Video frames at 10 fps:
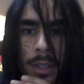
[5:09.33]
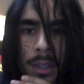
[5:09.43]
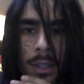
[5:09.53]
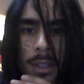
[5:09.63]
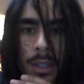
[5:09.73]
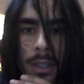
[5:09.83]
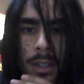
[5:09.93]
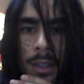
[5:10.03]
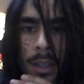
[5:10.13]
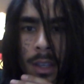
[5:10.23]

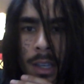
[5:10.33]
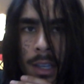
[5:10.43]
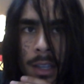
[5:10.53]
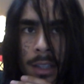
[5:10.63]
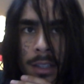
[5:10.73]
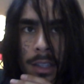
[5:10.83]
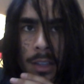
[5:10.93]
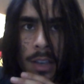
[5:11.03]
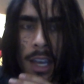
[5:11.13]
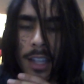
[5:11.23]

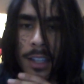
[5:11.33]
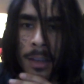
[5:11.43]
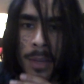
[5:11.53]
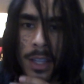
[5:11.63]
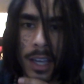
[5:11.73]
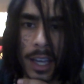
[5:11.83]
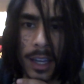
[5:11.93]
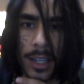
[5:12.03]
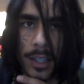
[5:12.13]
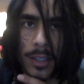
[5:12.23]
You can't tell me that
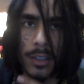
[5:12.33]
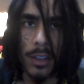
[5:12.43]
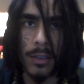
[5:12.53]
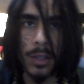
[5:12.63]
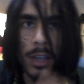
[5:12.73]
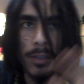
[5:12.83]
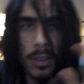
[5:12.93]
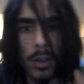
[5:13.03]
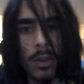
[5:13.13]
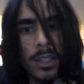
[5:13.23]
if
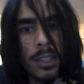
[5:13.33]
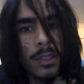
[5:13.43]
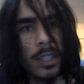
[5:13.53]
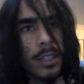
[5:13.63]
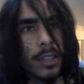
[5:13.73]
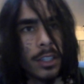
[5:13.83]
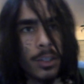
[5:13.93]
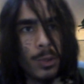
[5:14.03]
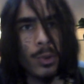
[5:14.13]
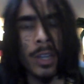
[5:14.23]
you go into these
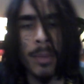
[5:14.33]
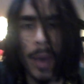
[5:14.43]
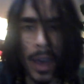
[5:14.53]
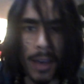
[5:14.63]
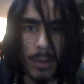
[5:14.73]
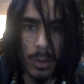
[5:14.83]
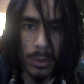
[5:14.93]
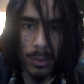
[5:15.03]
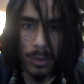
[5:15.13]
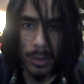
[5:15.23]
extreme
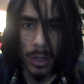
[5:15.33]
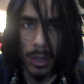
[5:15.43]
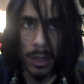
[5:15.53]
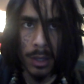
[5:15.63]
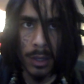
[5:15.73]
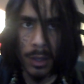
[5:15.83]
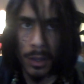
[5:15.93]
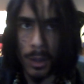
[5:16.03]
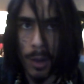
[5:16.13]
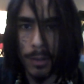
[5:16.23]
avenues
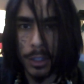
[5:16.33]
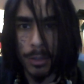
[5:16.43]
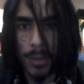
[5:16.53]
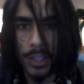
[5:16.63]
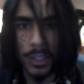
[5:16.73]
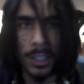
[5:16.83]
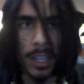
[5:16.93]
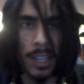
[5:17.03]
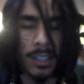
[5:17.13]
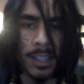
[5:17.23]
of expression
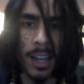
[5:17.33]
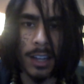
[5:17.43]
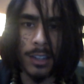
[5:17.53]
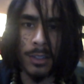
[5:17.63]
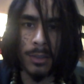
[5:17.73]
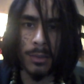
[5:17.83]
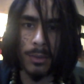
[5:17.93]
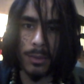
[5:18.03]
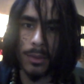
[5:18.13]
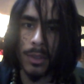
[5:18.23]
that it's not going
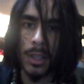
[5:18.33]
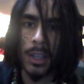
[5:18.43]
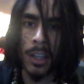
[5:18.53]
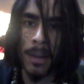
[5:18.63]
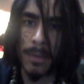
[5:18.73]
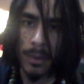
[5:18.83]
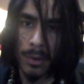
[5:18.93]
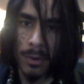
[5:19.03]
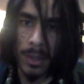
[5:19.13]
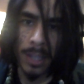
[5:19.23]
to come
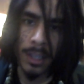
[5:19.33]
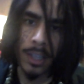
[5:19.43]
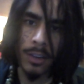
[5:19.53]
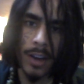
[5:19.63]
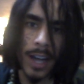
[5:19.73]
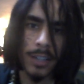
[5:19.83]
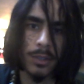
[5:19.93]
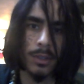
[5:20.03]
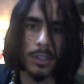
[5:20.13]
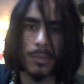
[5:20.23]
through in your
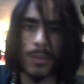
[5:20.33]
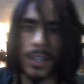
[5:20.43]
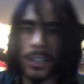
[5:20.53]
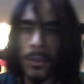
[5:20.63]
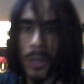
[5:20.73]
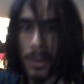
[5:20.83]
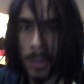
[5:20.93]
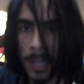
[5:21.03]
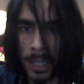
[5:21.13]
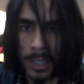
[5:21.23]
actual expression when you're
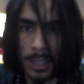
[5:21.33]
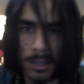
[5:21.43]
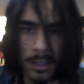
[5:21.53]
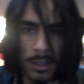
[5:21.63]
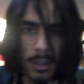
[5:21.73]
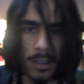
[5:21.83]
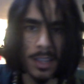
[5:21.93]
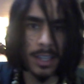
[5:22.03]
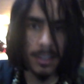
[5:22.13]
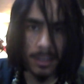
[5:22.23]
playing this
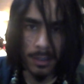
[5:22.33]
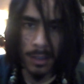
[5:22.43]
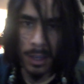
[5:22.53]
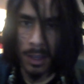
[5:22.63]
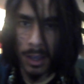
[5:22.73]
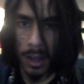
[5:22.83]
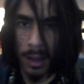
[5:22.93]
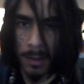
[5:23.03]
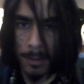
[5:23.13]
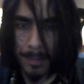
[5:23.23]

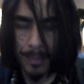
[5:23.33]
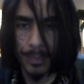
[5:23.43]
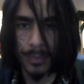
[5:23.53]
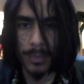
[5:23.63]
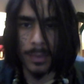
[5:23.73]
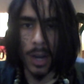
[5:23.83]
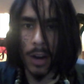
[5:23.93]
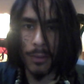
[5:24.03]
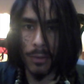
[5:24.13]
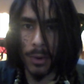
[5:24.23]

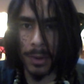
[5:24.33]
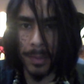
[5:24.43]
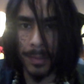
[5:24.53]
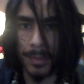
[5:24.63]
art form.